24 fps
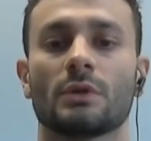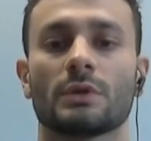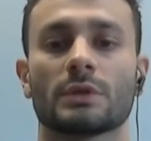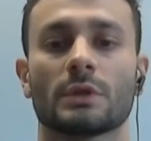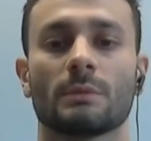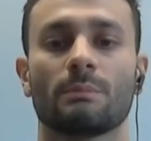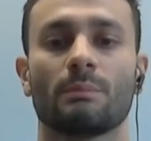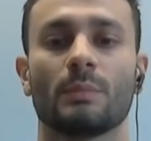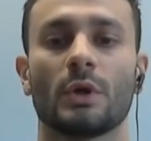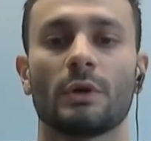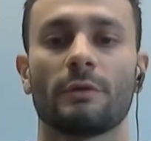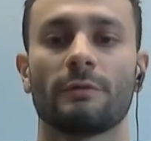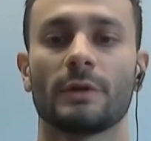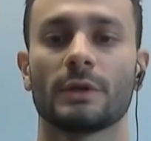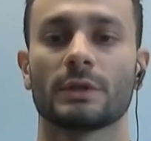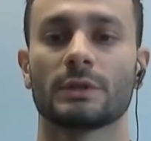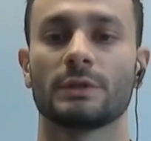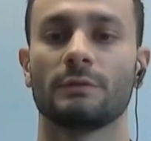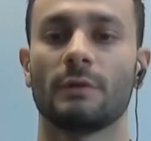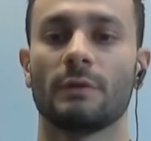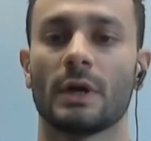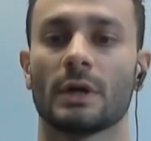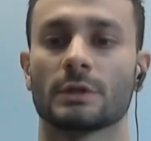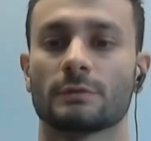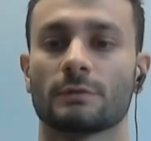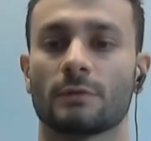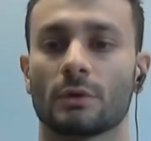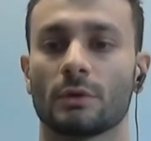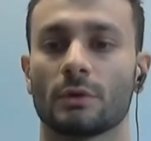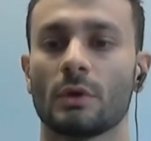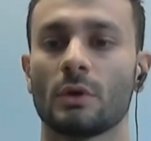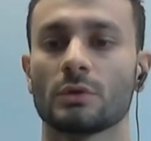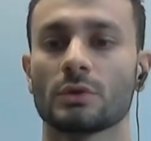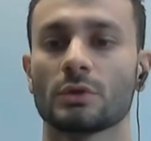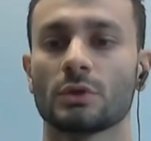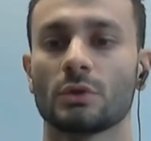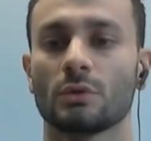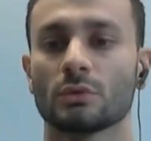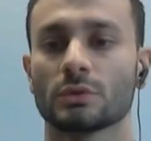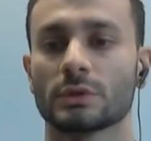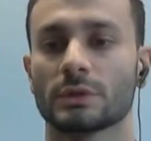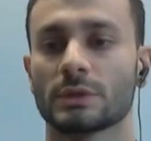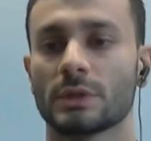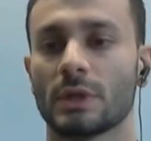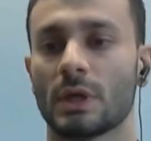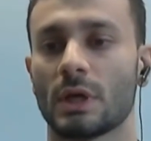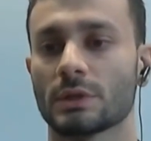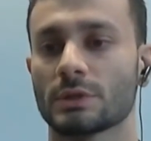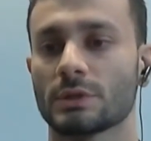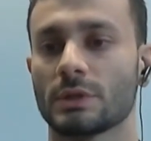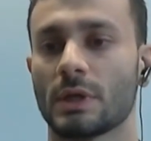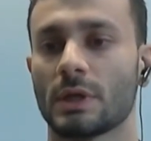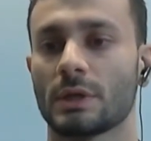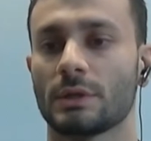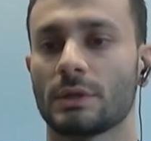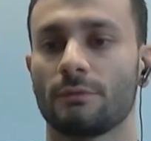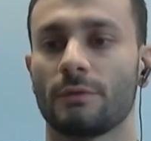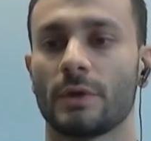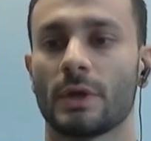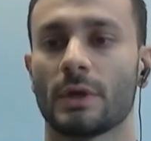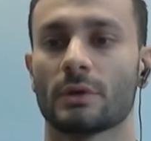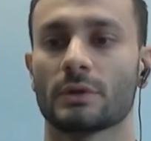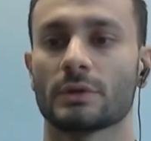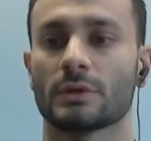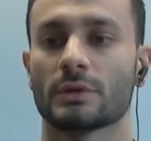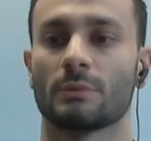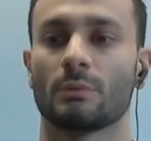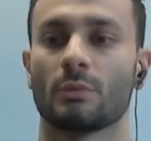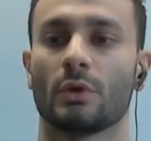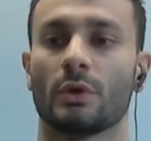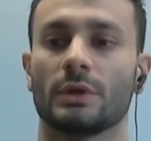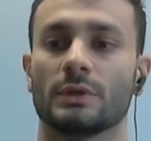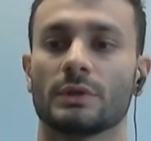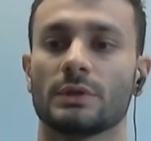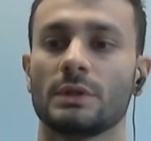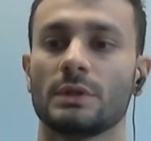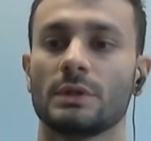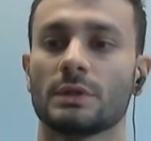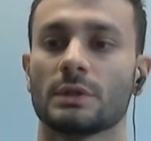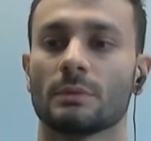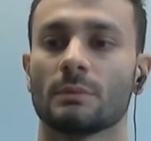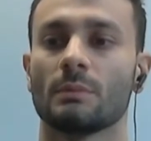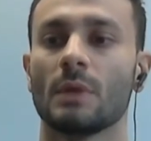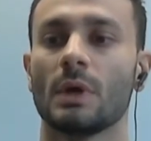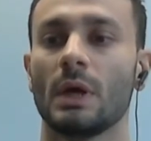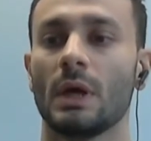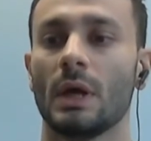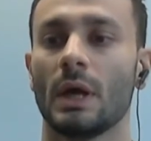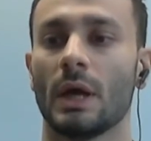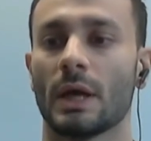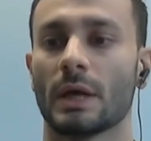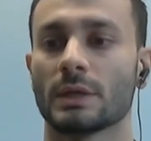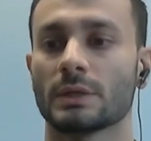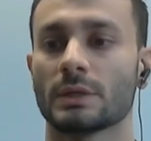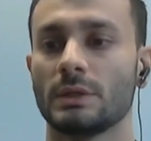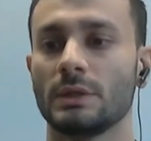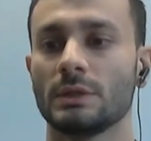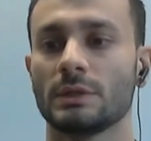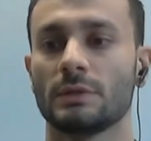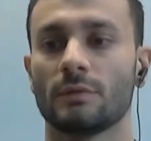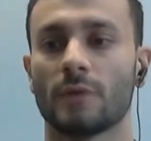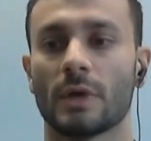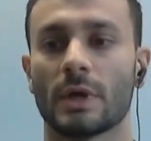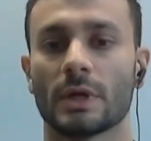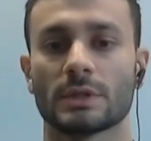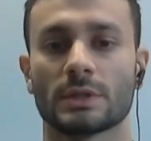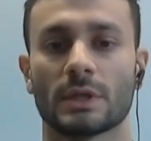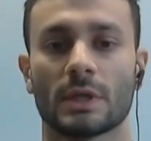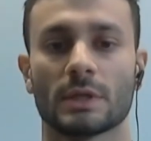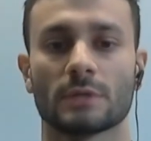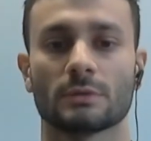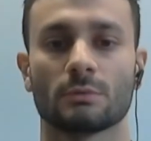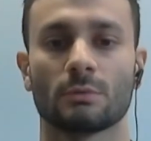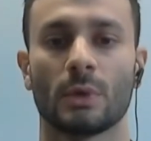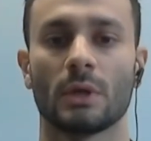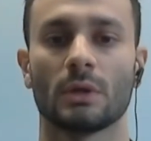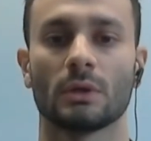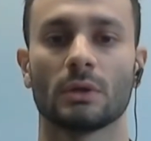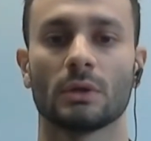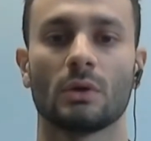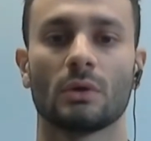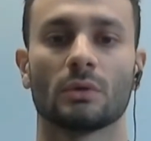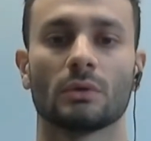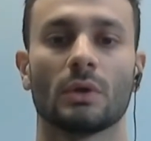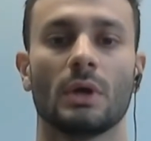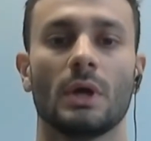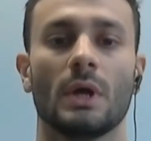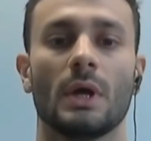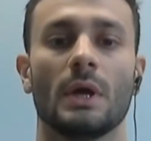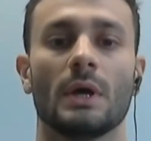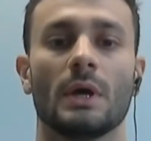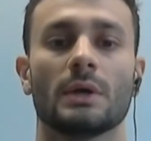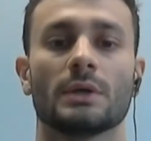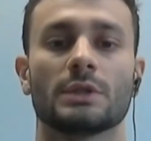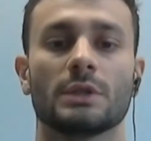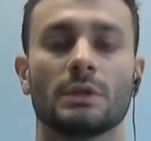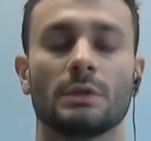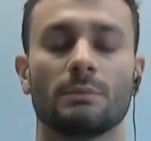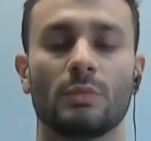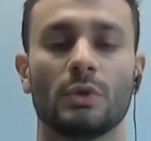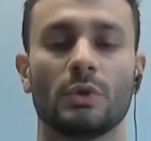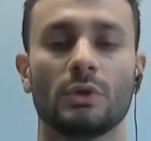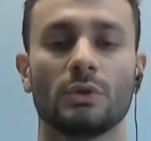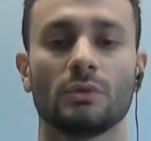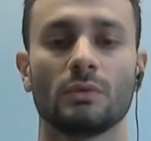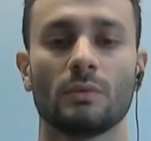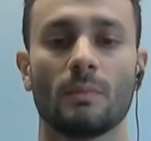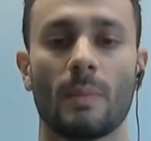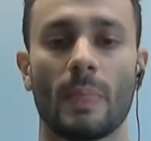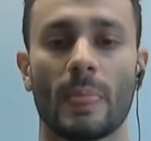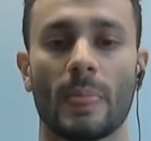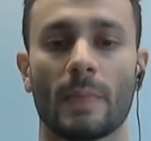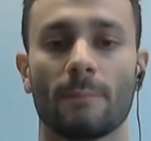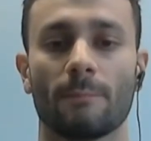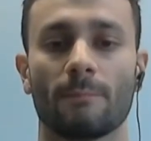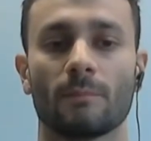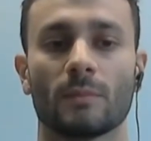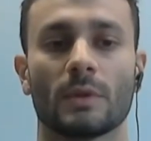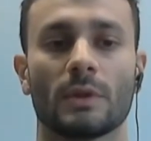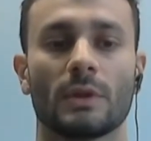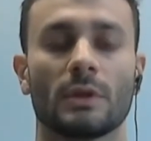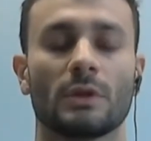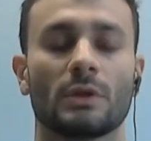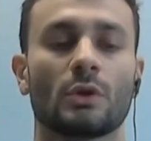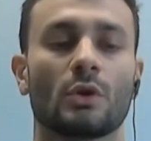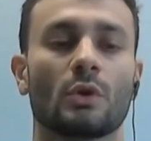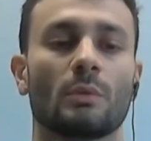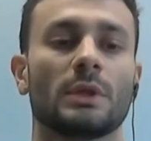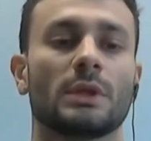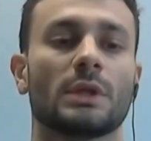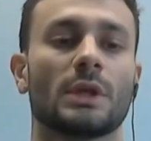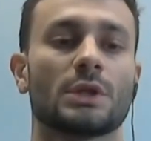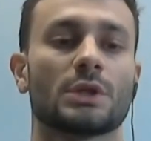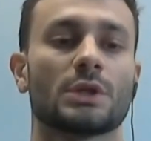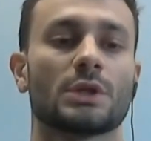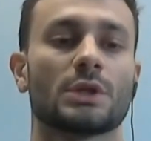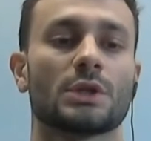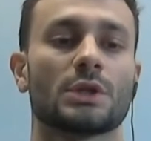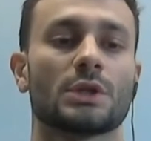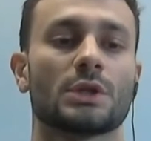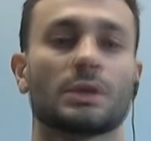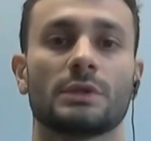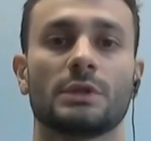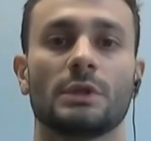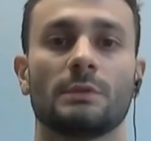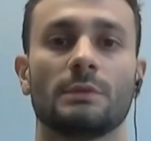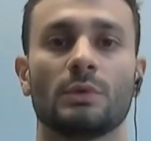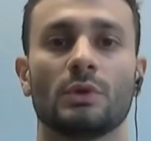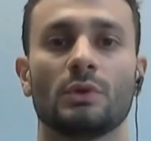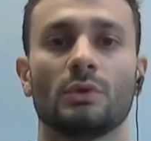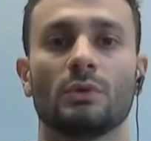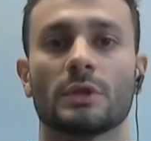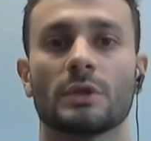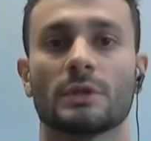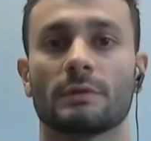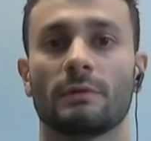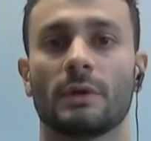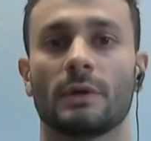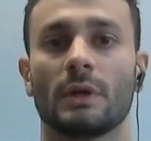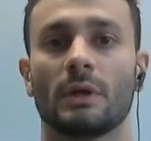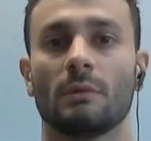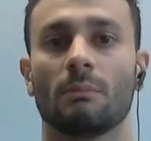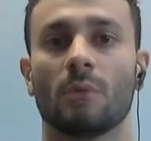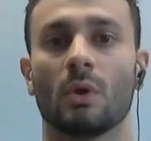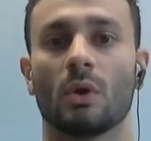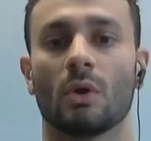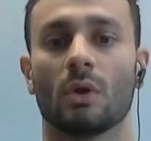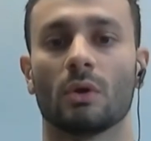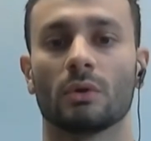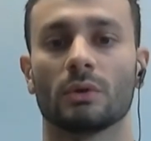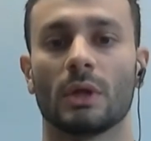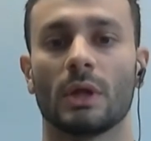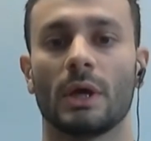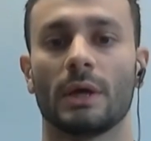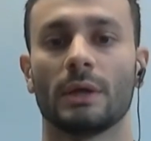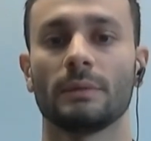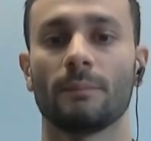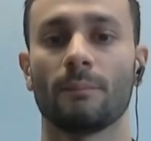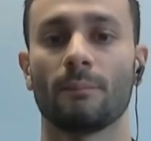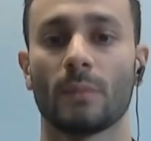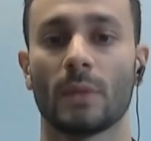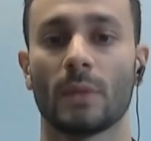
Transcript: is a perfect device for those who start studying Verix operating system, as this device has well-known CPU. The documentation for the CPU is available online.